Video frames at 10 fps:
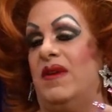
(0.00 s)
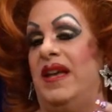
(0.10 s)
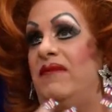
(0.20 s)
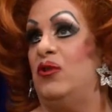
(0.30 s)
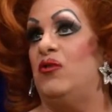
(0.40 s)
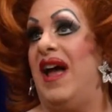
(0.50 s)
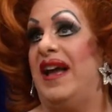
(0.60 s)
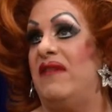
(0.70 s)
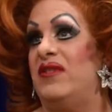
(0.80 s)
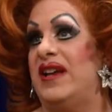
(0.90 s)
given
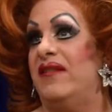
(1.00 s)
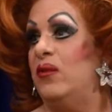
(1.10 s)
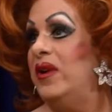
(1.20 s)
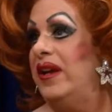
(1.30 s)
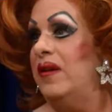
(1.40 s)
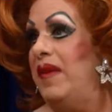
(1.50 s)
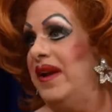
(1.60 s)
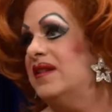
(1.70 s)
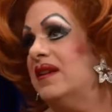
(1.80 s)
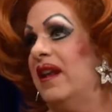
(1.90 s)
drag every day of the week,
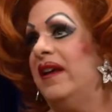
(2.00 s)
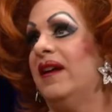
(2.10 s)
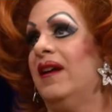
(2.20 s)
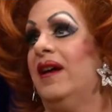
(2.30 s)
basically,